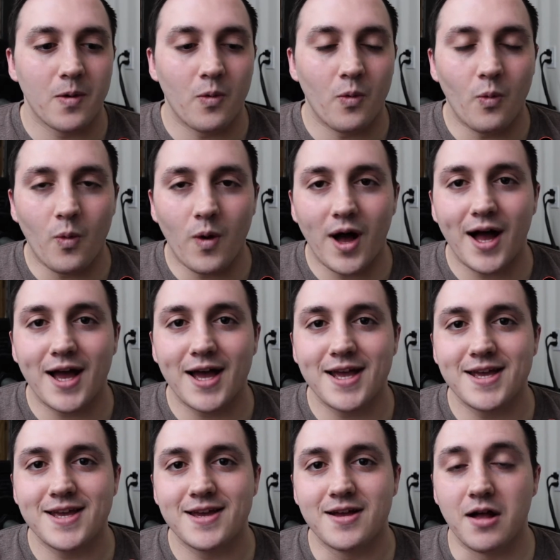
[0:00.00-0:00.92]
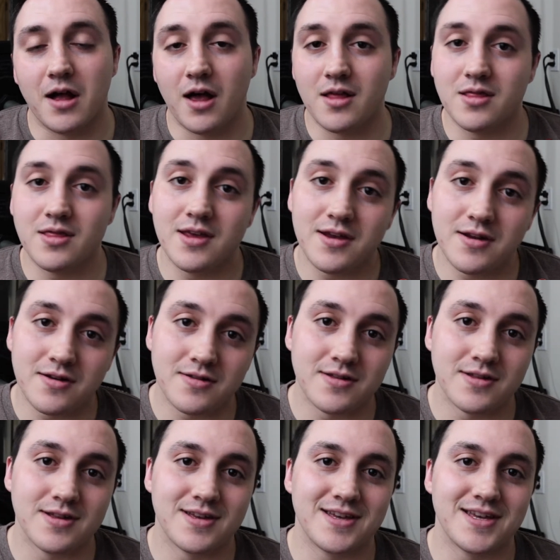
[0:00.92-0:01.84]
why a
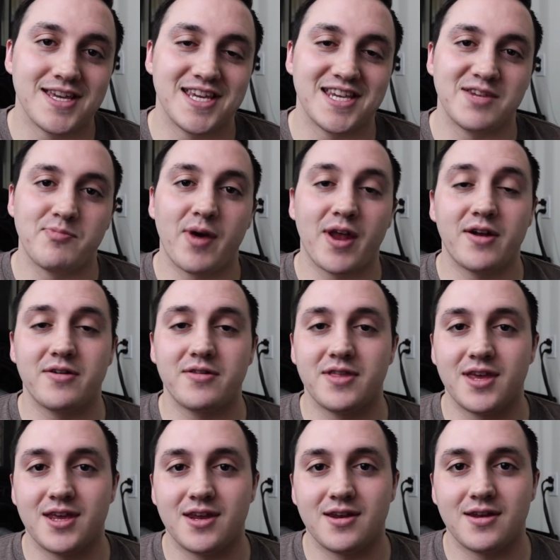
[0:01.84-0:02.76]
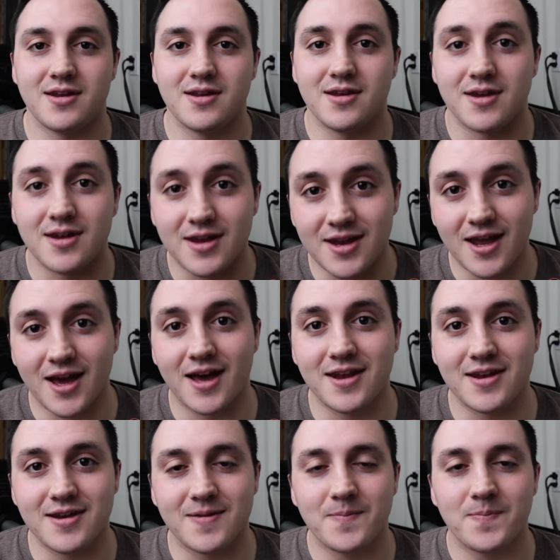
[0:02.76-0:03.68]
little is better than
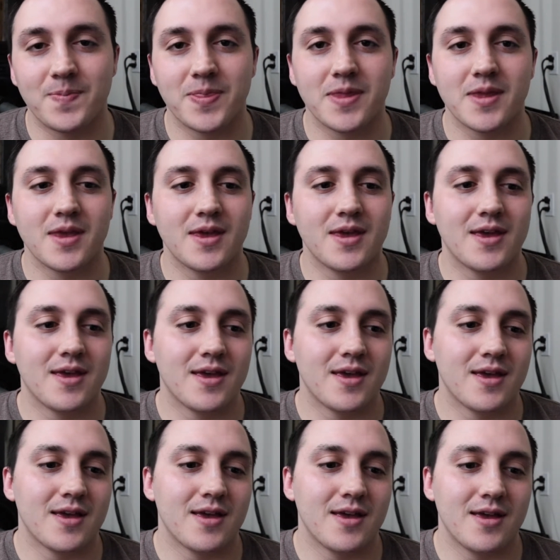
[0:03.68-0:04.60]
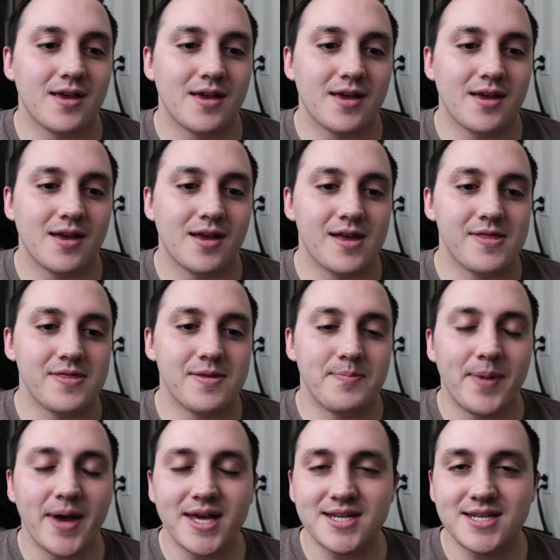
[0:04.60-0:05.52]
none.
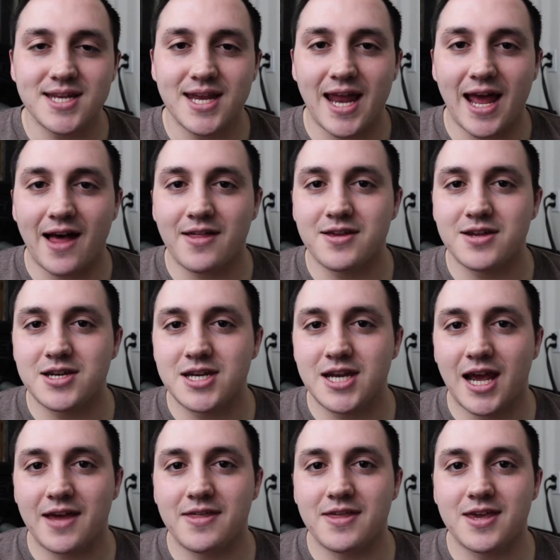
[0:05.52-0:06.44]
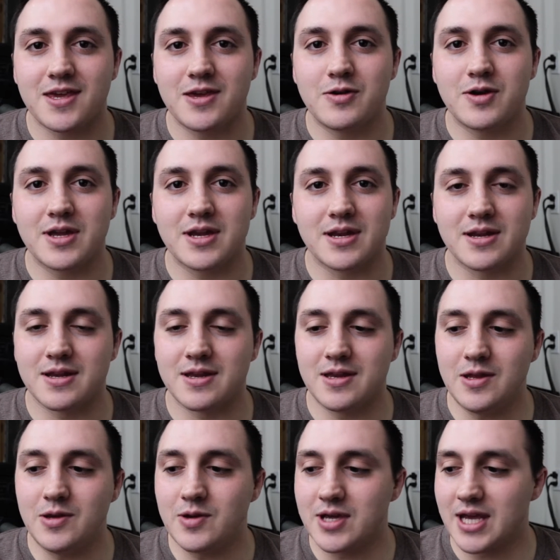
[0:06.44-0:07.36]
The best analogy I think you
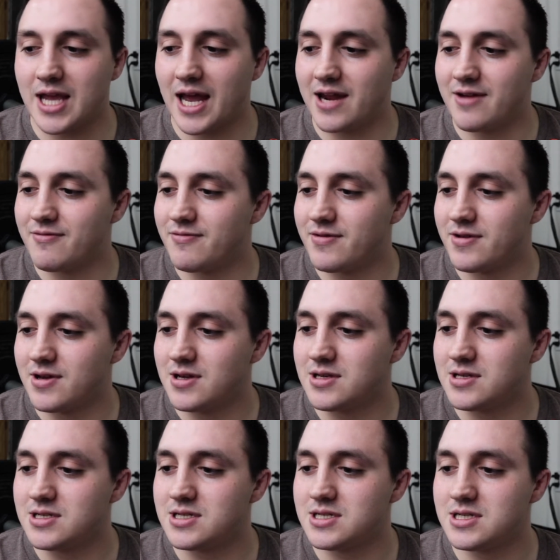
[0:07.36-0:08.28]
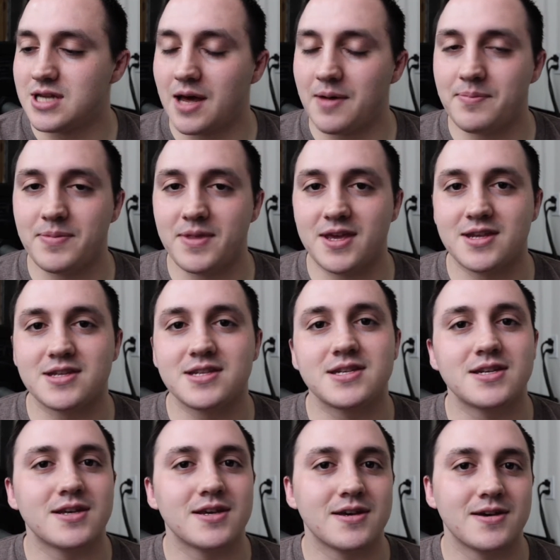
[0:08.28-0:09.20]
can kind of sum
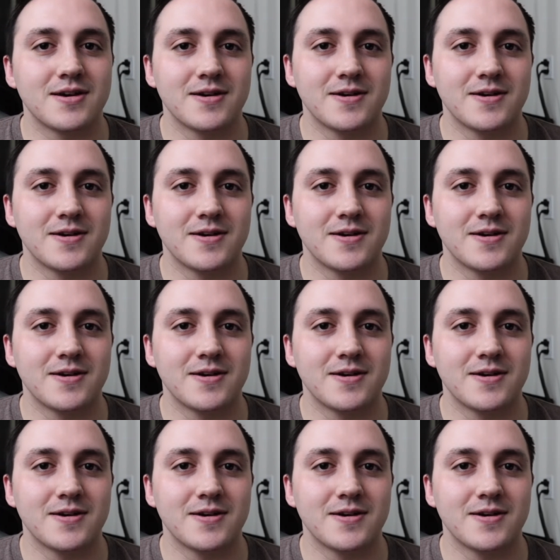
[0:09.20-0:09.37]
this